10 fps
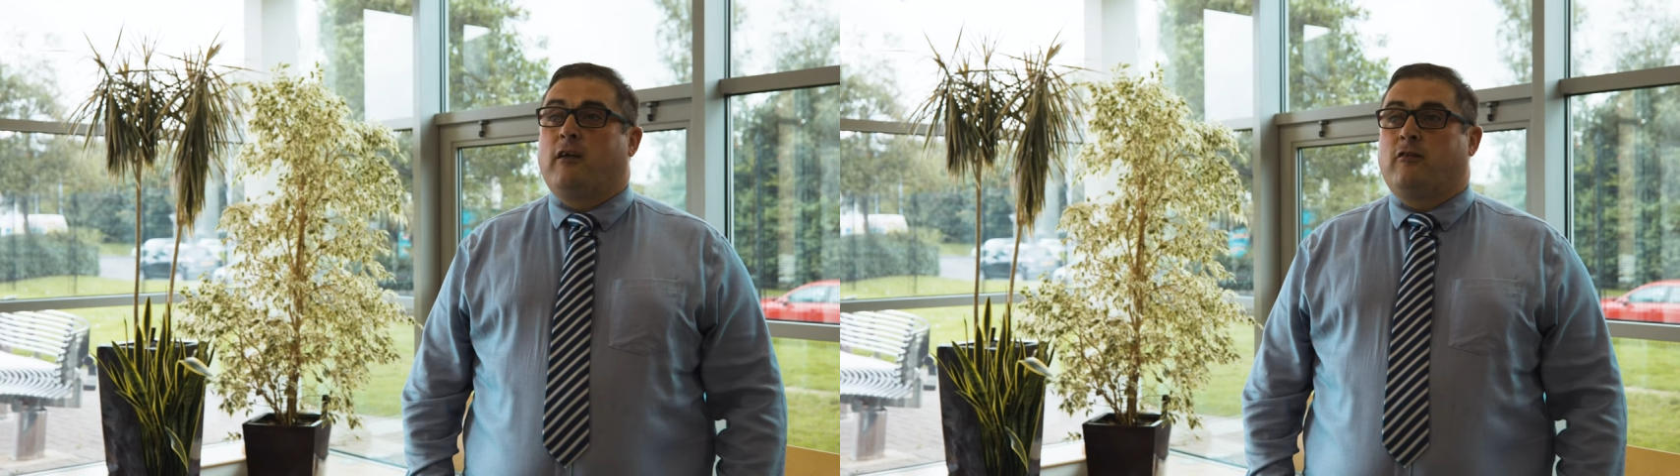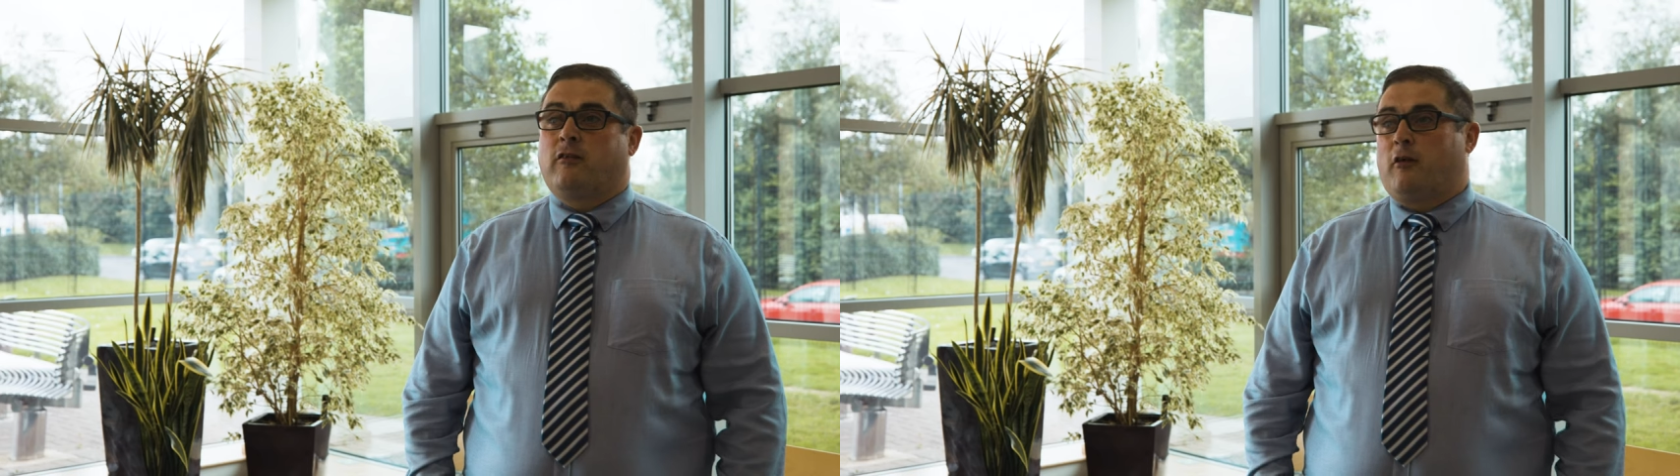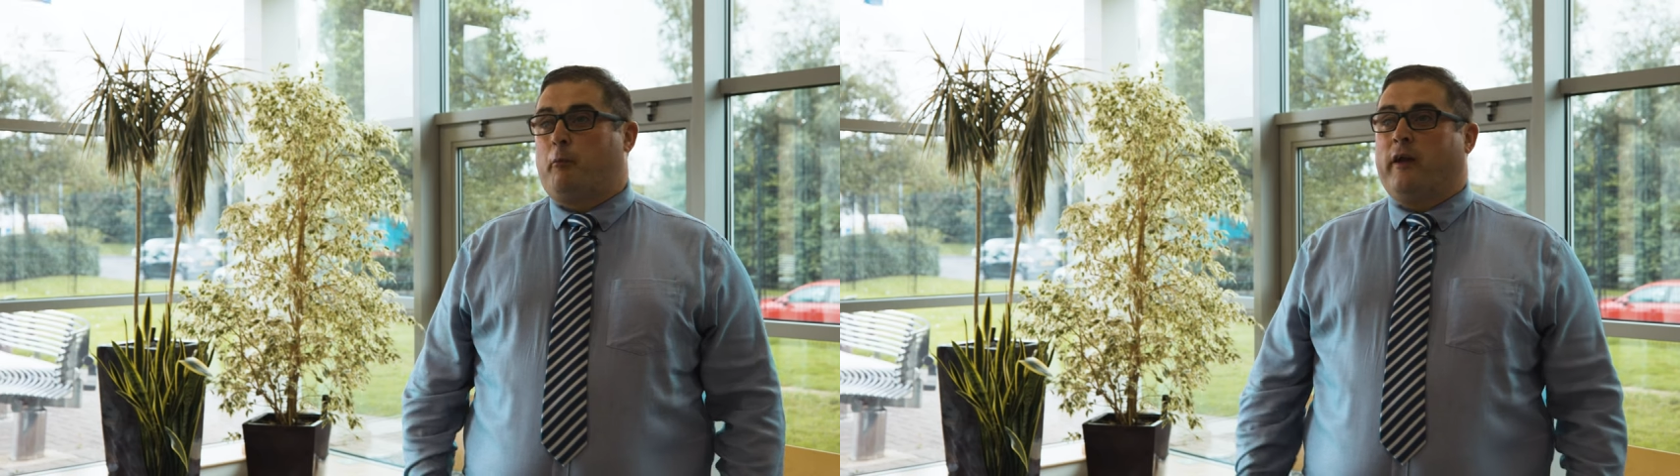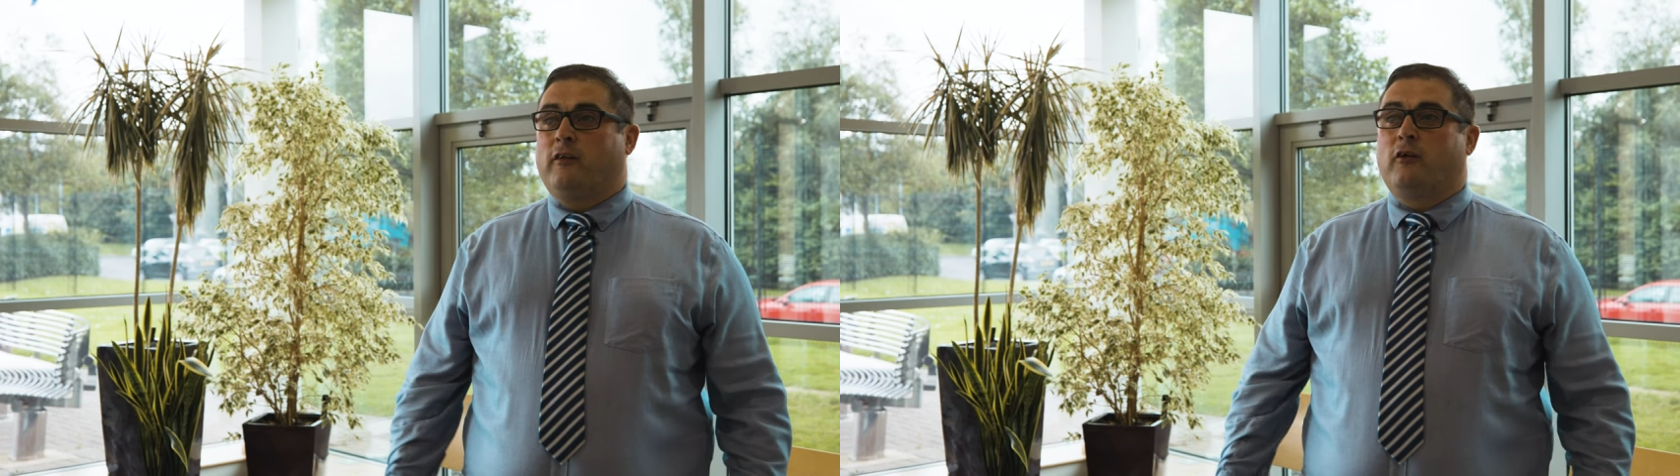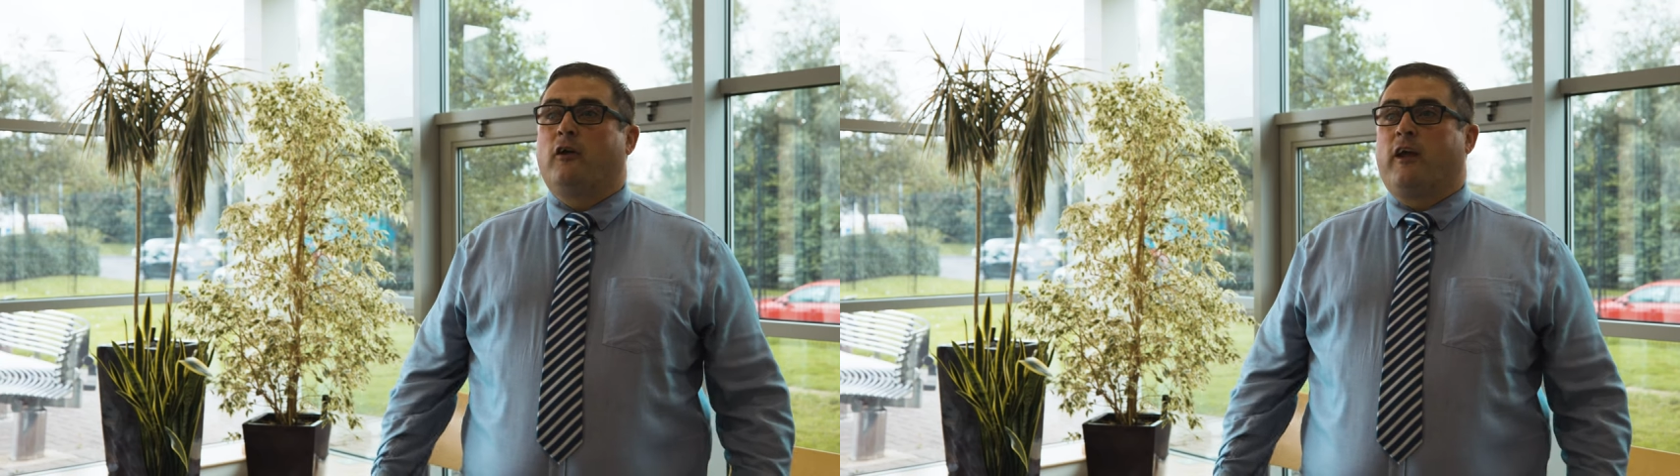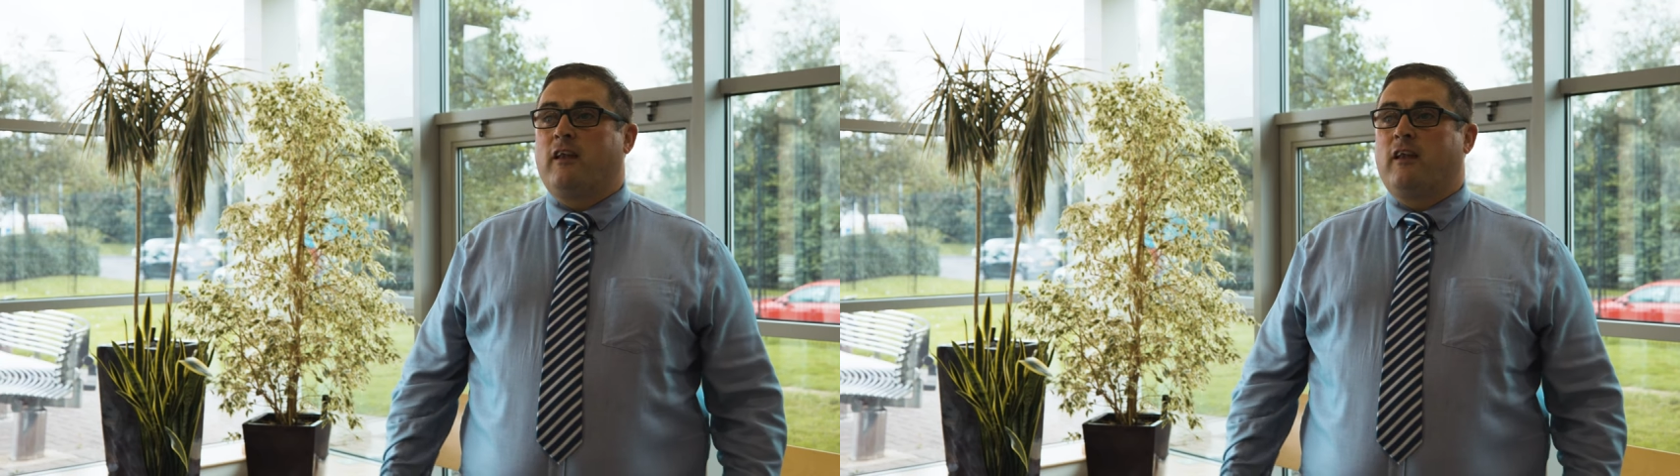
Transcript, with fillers: is it's a big dirty